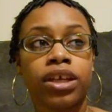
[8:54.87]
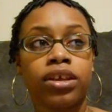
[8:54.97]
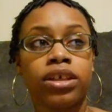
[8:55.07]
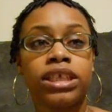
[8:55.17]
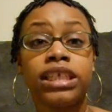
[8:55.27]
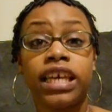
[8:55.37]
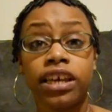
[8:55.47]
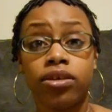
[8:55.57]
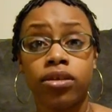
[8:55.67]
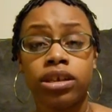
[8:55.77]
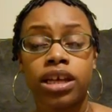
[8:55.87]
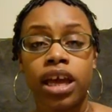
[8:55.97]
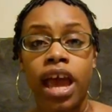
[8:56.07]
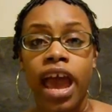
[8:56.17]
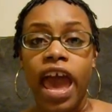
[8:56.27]
skilled
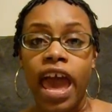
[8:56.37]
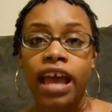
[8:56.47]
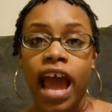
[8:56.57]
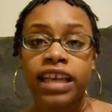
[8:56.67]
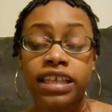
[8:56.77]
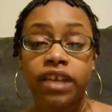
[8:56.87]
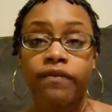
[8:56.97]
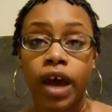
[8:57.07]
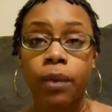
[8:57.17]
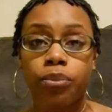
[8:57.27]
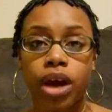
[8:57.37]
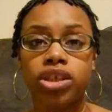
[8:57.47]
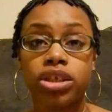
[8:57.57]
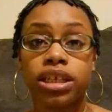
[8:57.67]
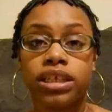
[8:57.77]
at identifying
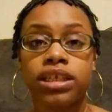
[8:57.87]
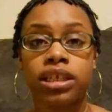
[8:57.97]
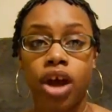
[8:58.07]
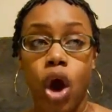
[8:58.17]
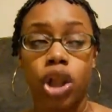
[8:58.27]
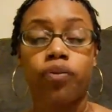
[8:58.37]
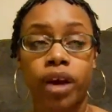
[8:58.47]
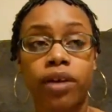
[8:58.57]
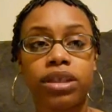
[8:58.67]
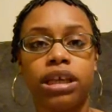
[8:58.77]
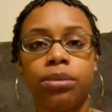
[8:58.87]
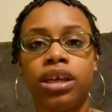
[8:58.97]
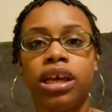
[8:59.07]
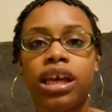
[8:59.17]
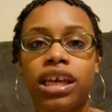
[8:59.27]
prejudice all around him,
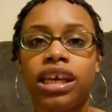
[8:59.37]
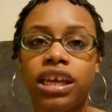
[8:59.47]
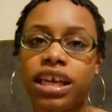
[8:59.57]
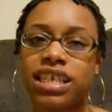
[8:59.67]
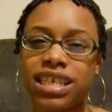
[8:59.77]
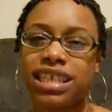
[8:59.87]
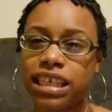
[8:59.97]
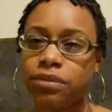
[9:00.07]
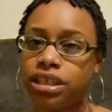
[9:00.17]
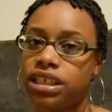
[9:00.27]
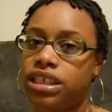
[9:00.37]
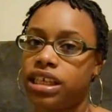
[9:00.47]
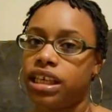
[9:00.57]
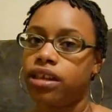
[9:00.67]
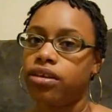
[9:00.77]
he doesn't seem to see
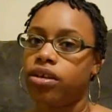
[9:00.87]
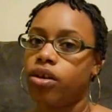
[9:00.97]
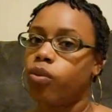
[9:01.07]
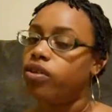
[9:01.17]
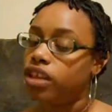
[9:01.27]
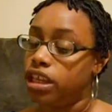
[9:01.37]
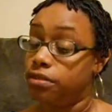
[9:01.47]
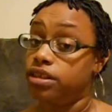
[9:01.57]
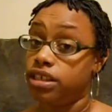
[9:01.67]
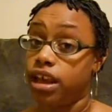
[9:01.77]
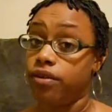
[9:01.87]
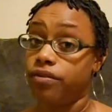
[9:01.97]
it within himself.